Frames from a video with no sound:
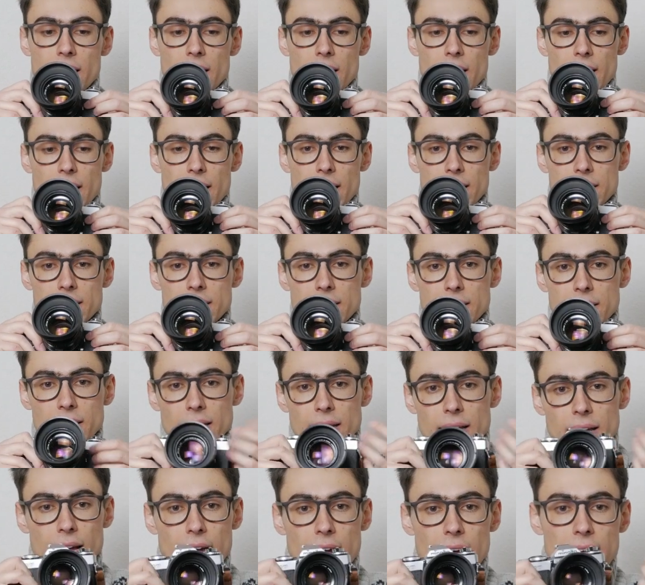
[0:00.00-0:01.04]
And
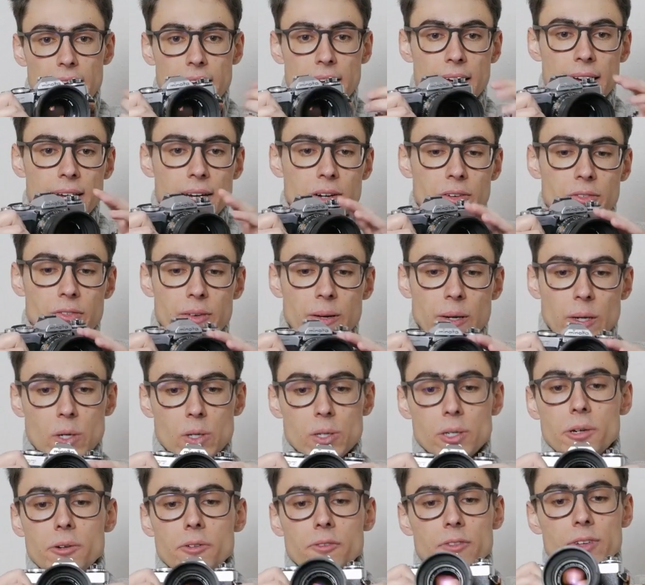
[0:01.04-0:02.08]
I kind of
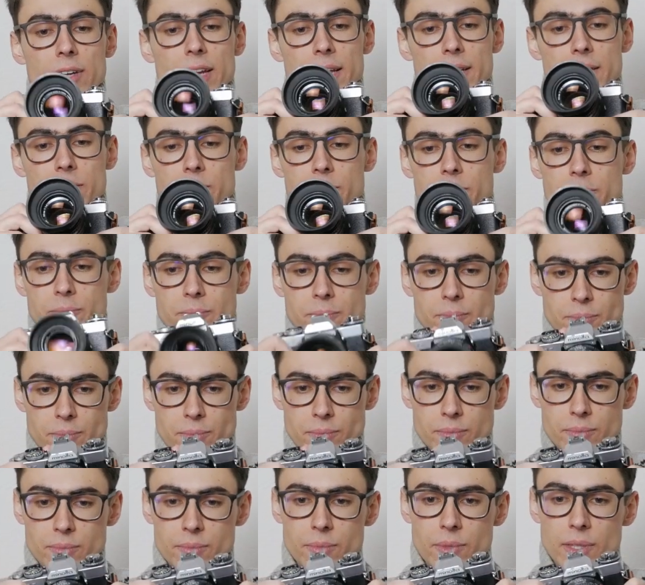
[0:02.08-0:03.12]
agree with that.
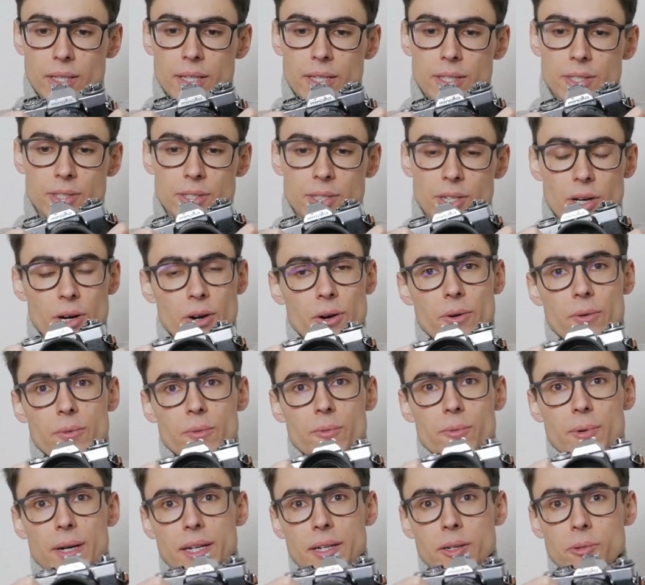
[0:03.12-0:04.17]
So
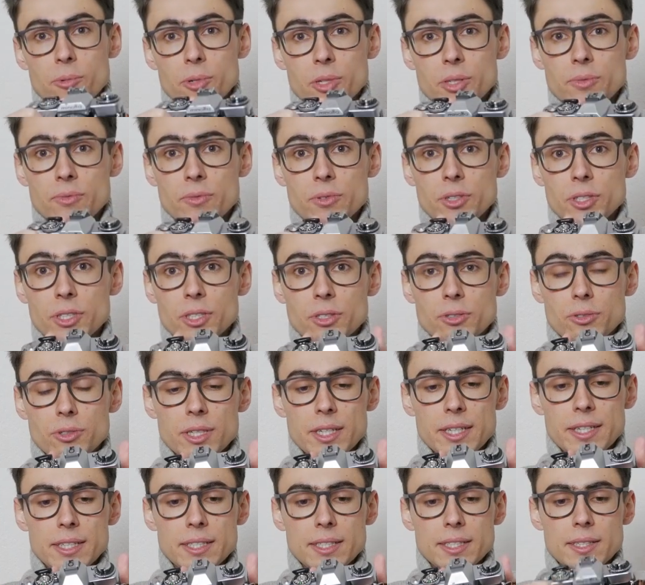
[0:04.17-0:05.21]
when it was first
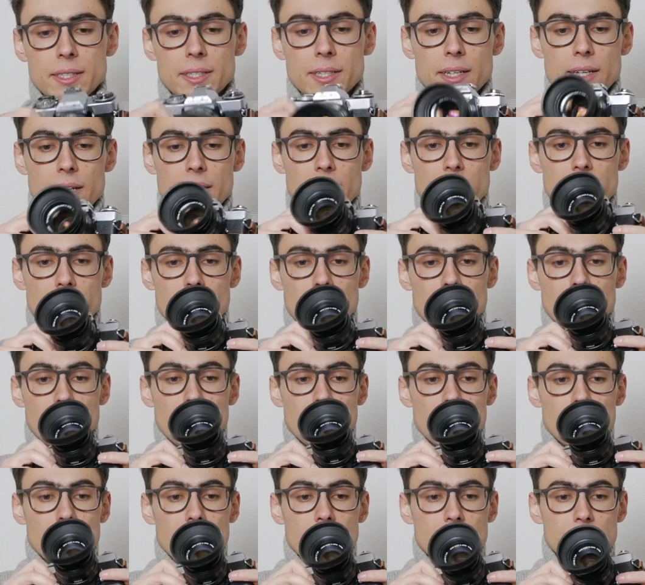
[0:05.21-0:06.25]
released,
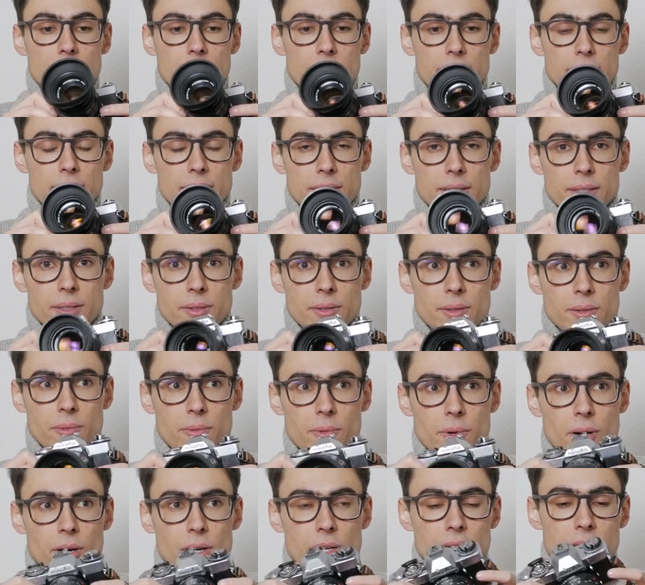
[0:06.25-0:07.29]
it
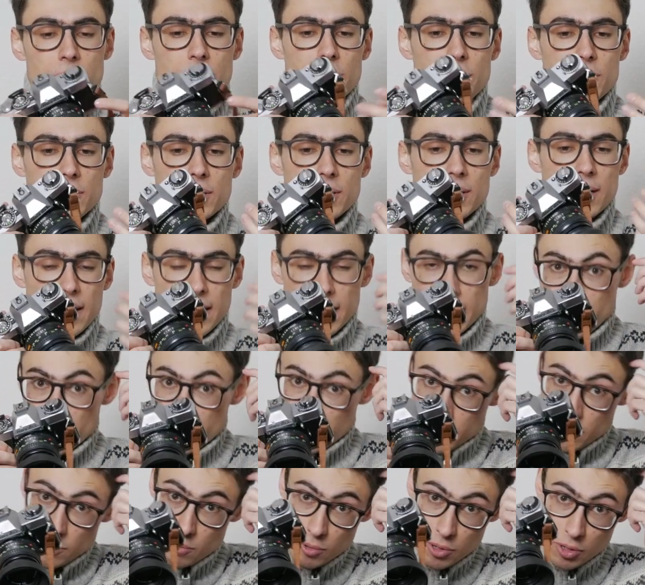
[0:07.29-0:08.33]
costed like
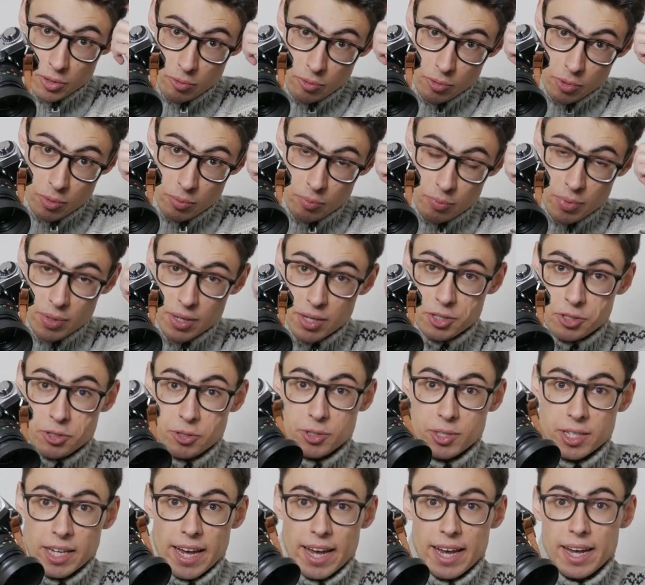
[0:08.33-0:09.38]
what would be
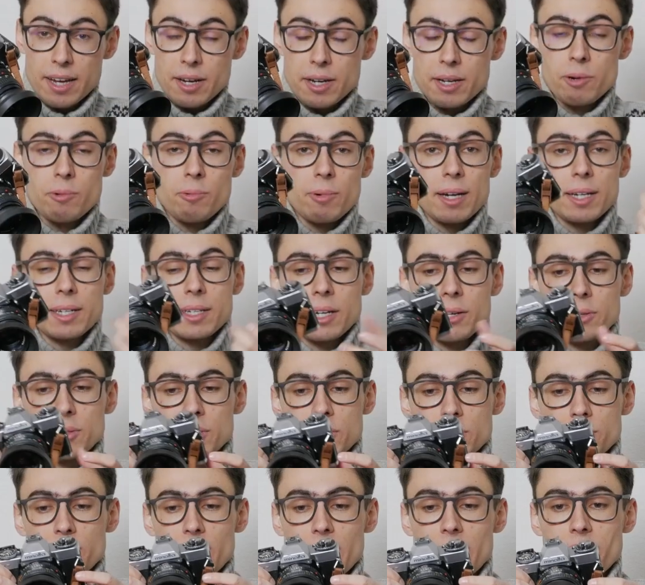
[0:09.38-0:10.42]
today
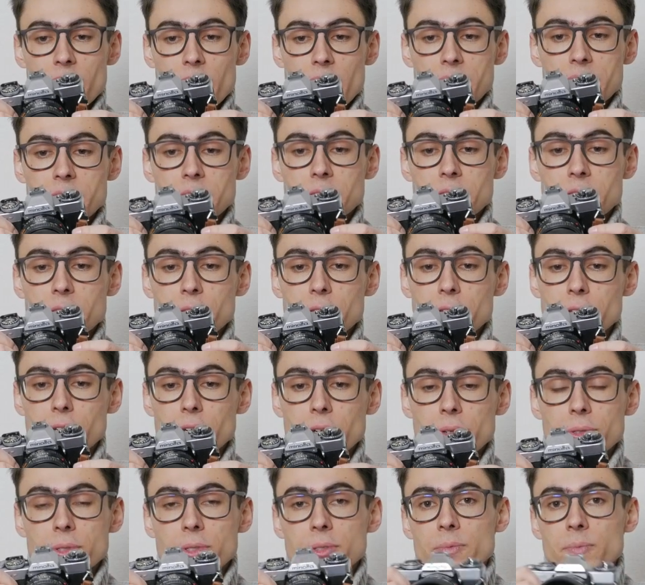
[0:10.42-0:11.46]
1,500
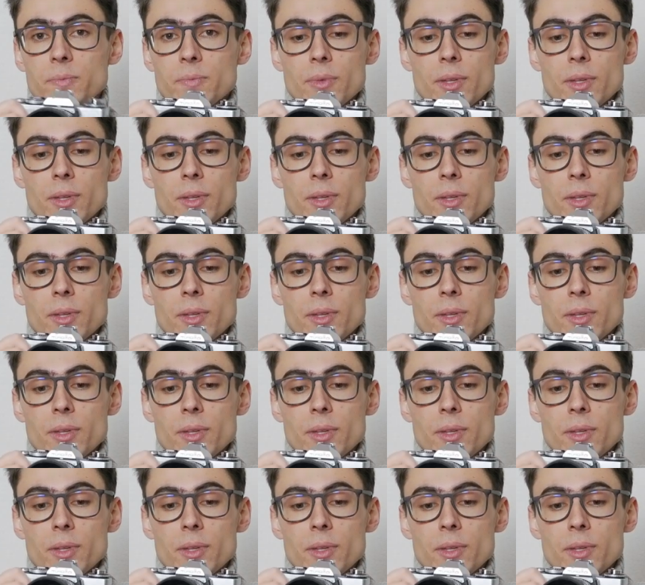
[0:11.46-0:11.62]
euros.